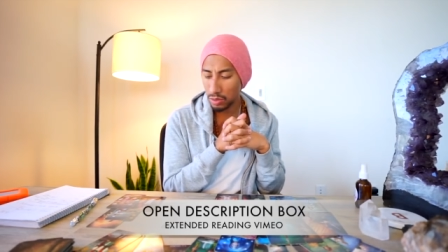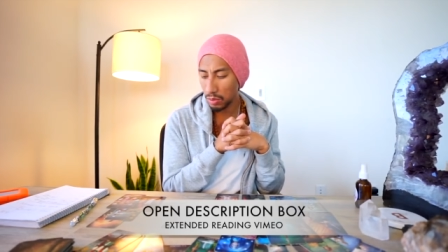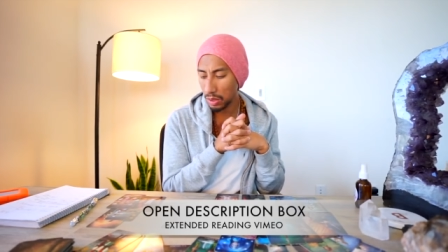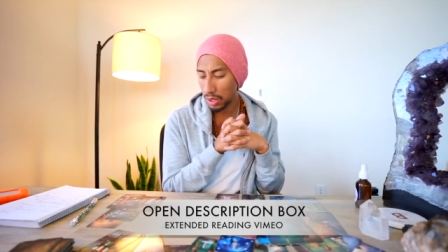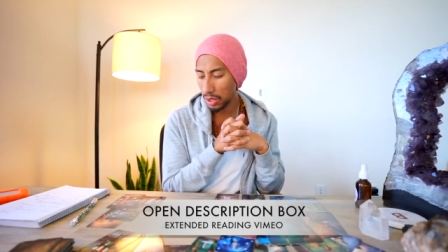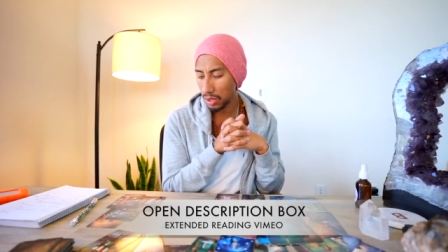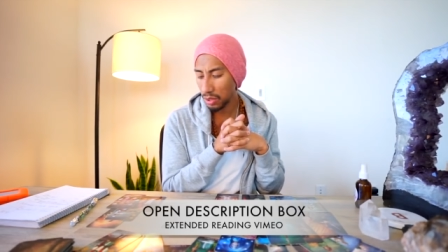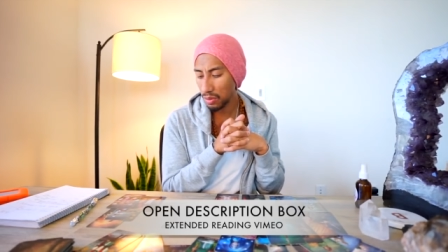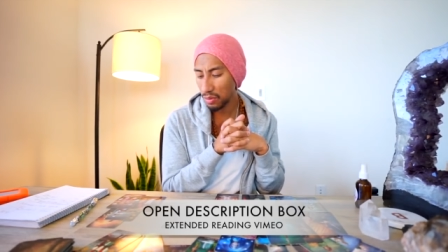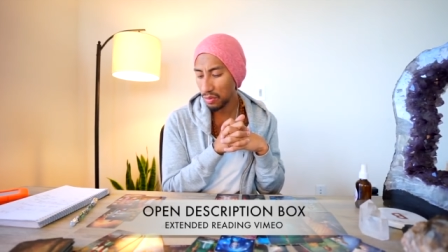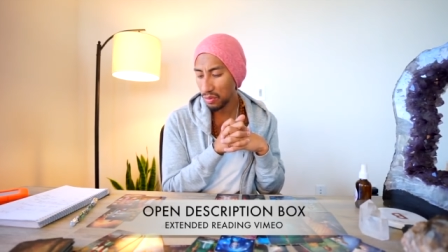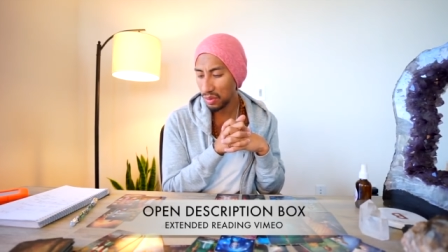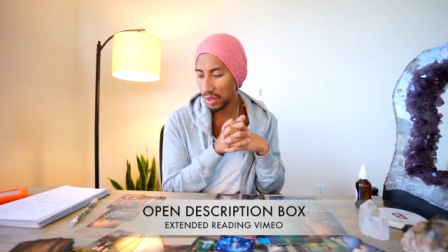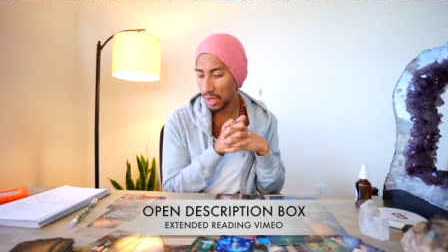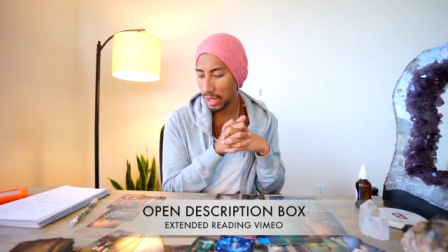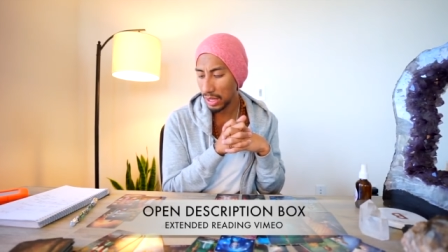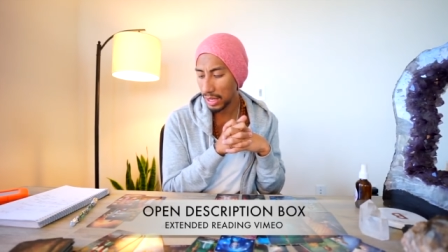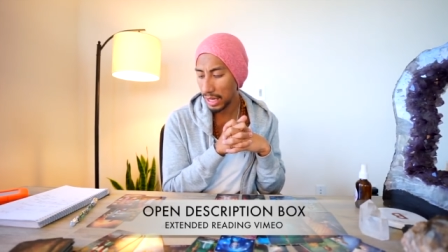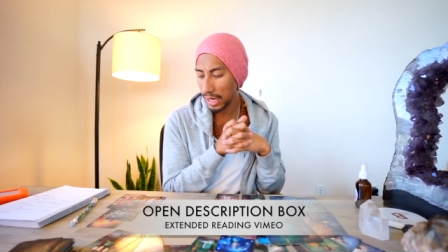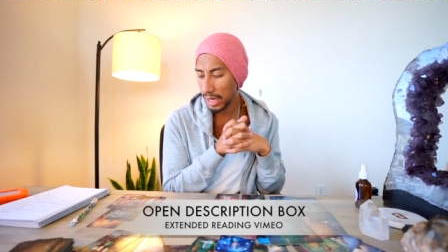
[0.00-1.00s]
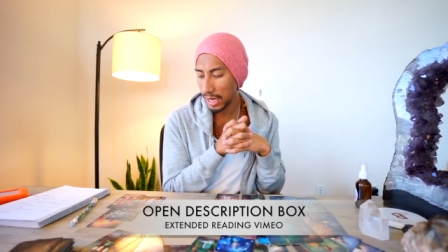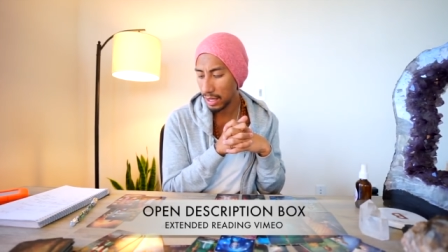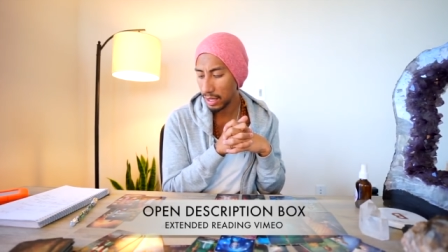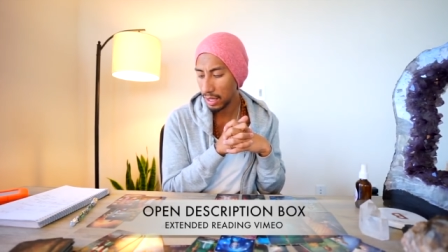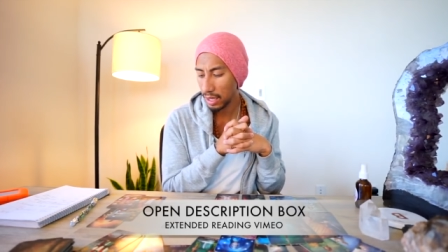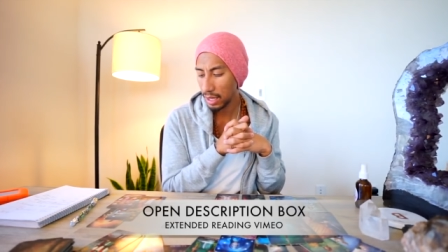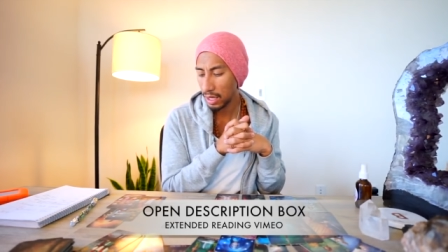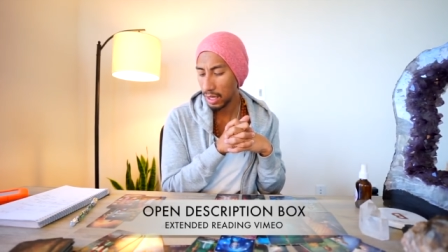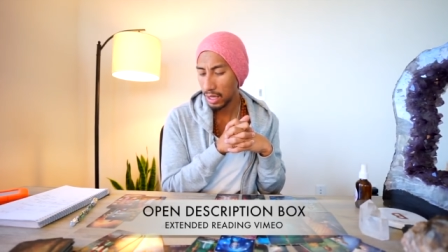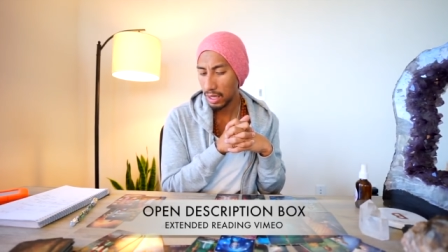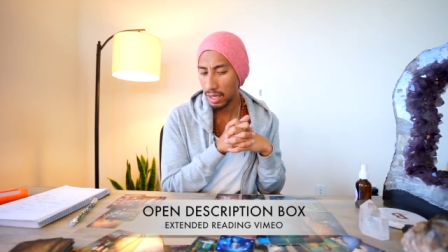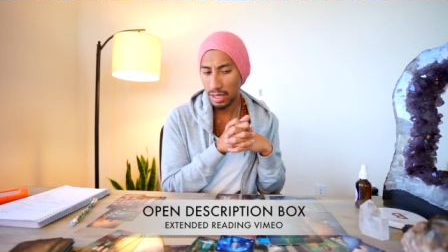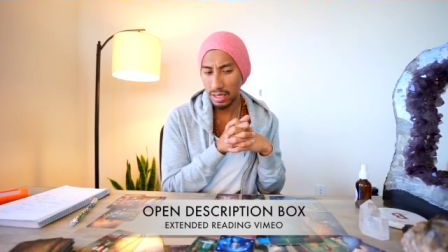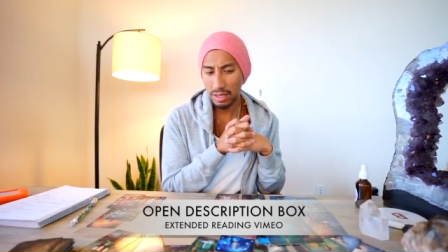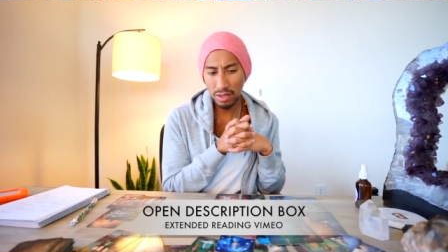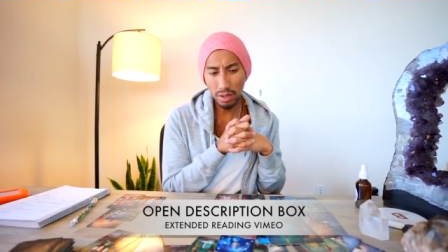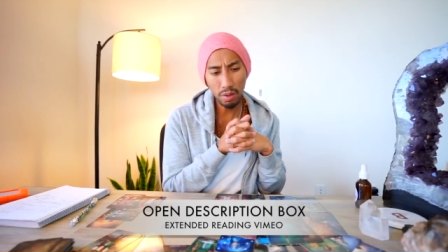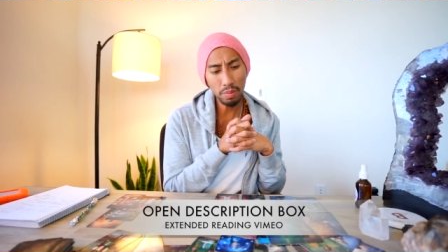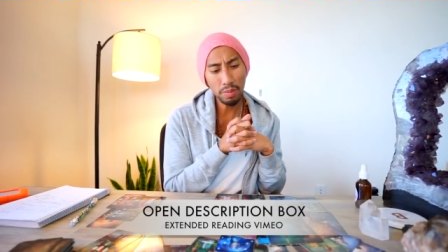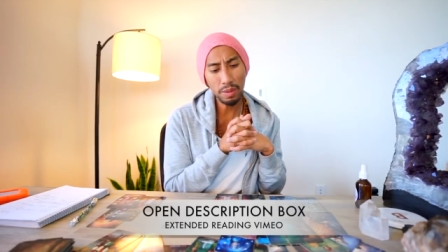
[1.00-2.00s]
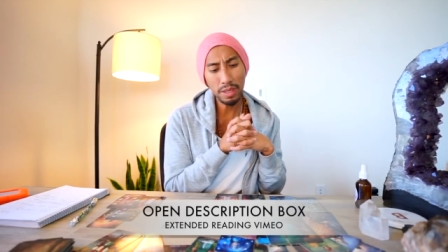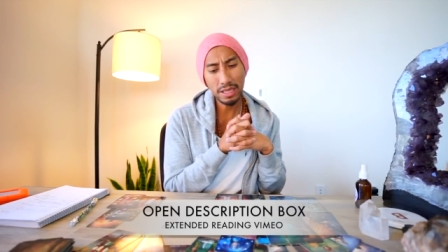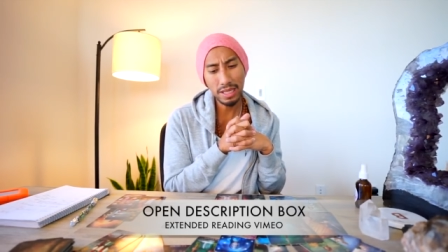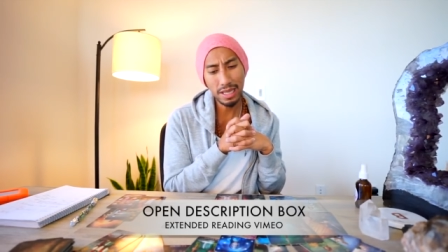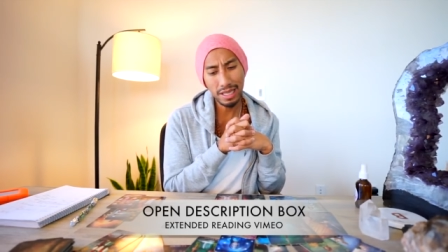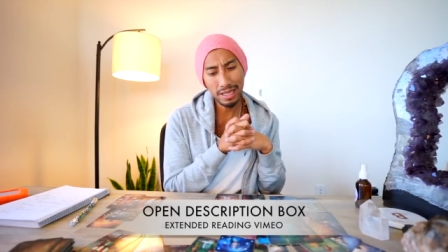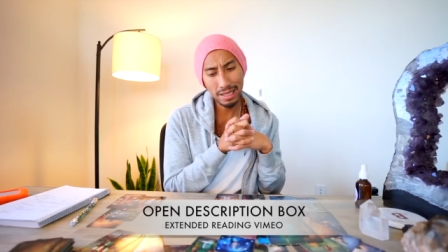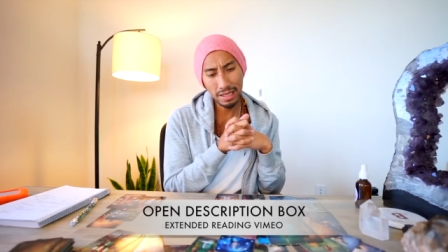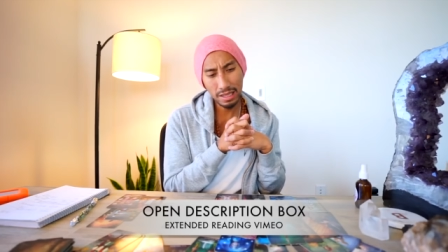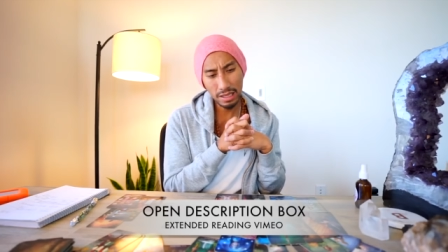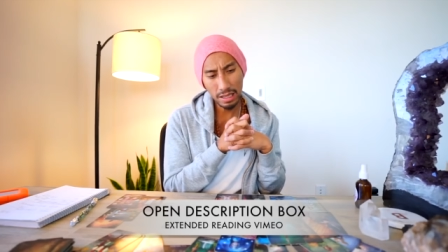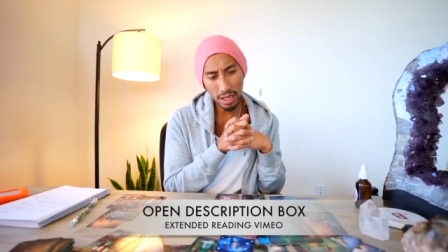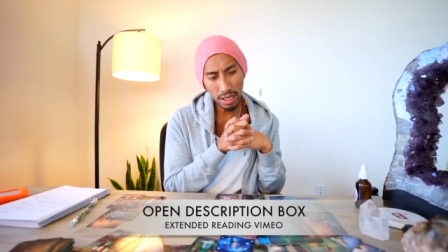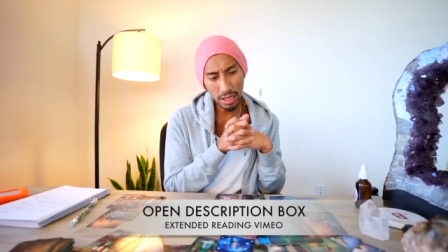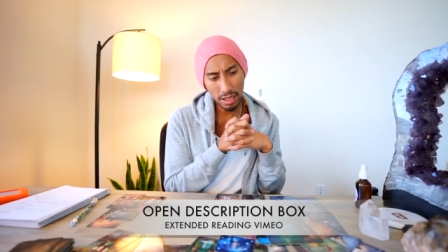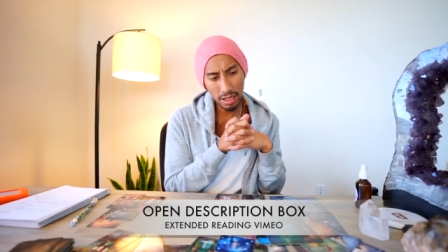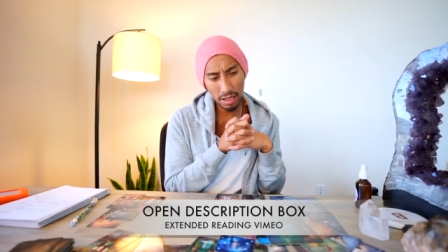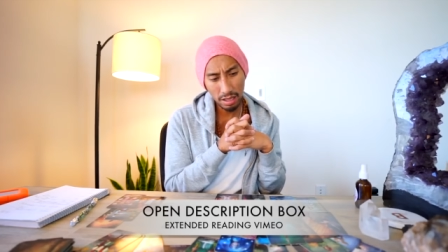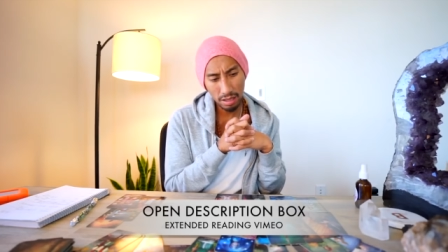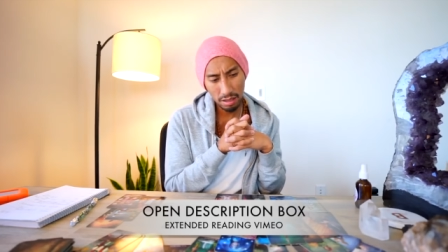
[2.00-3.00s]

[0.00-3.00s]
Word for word: where you feel that it's hopeless and it's stuck